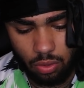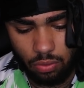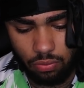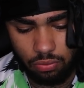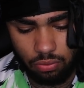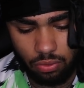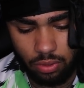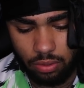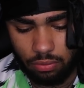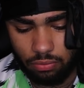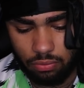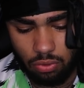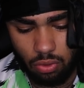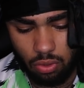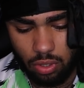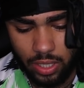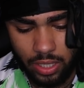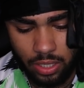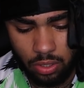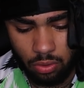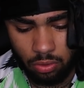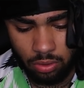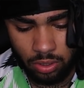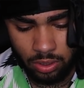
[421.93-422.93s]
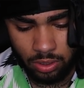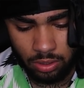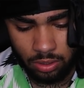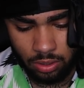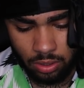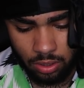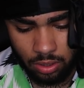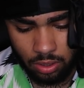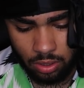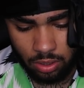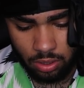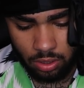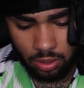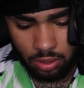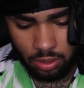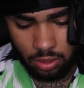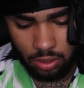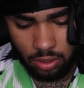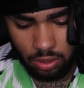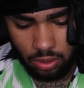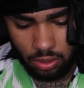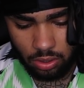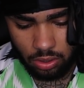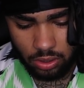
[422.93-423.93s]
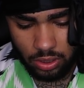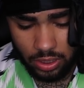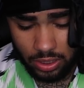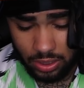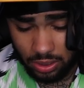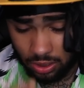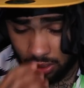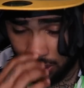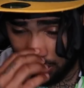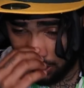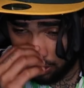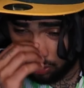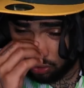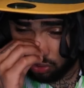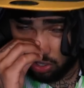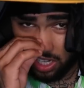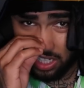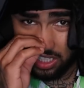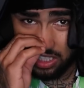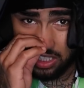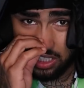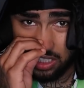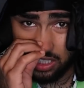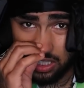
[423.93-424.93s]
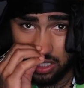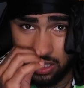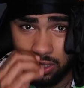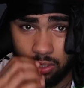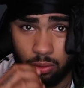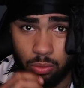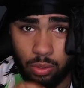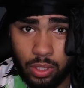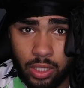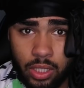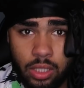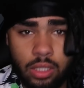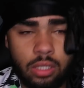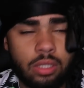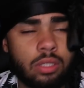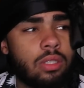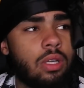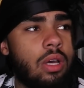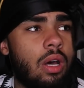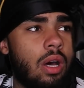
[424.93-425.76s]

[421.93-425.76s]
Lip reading: No, 3-4K only. So it's nothing crazy anyway.